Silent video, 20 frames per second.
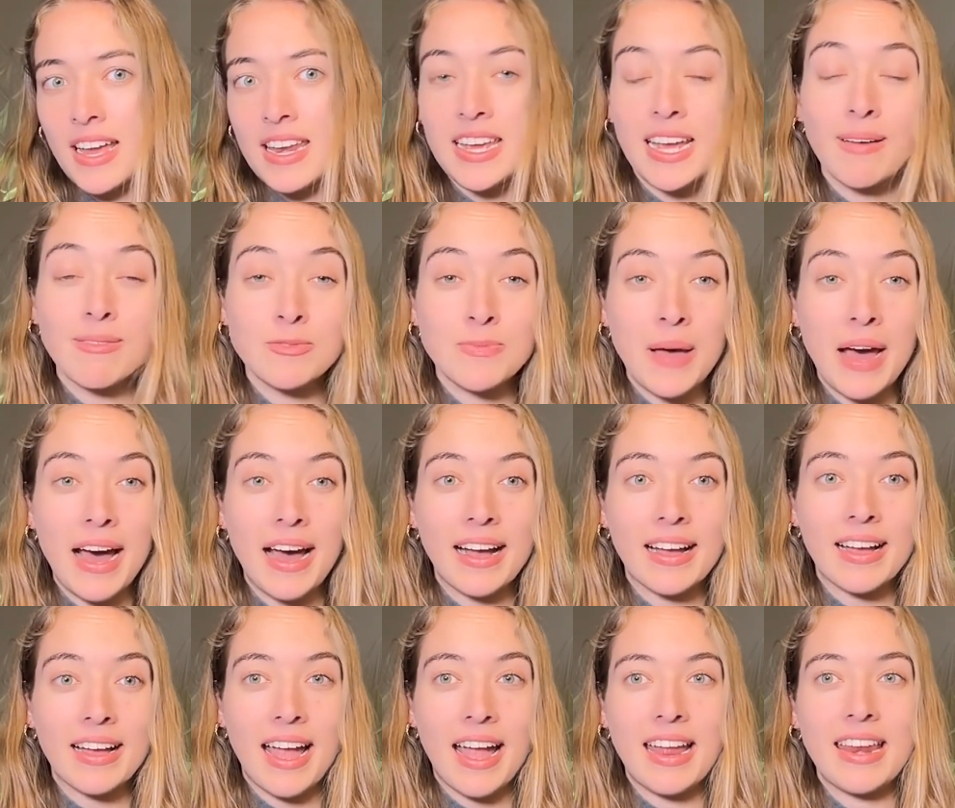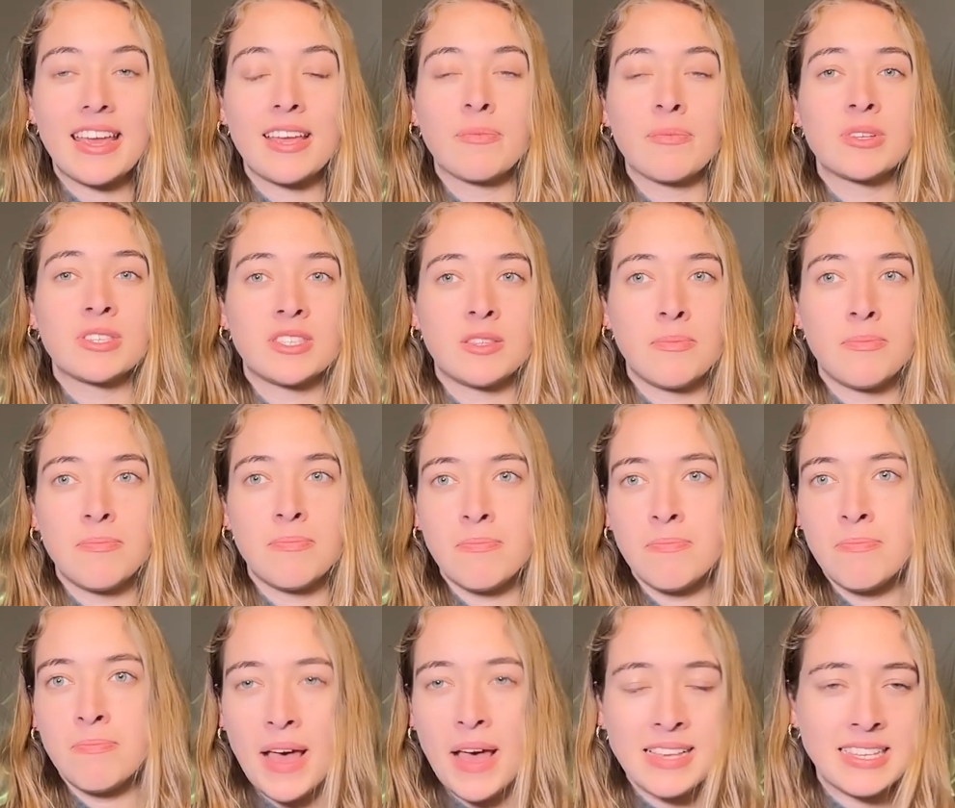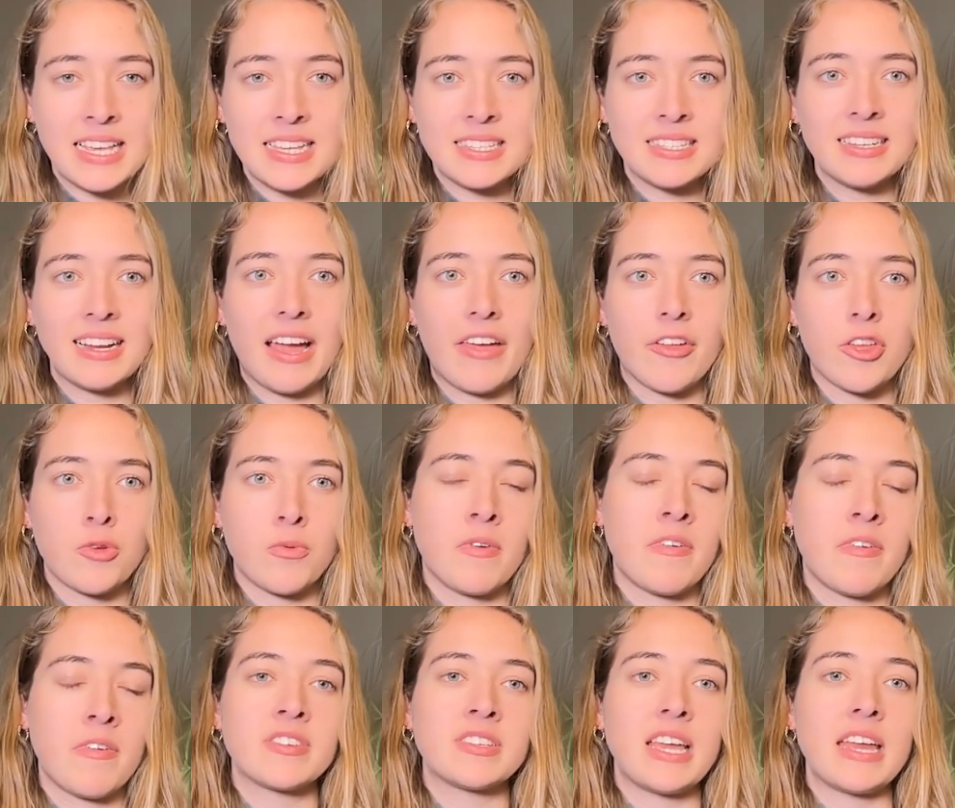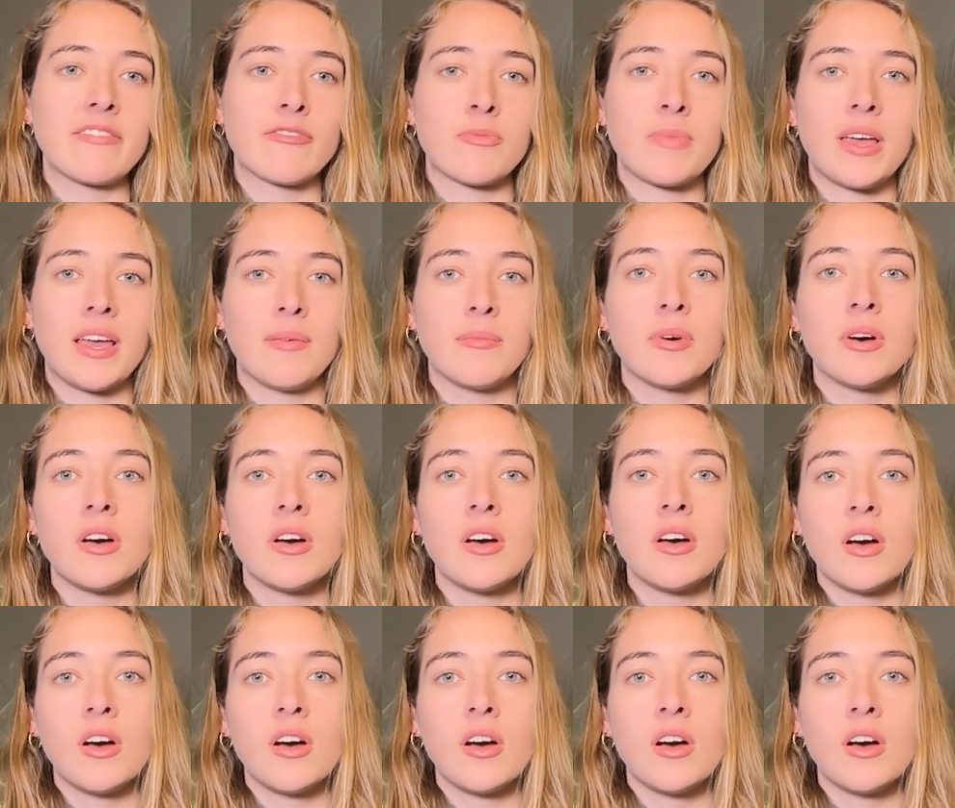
And he comes back and he puts the best season together that we've ever seen from him.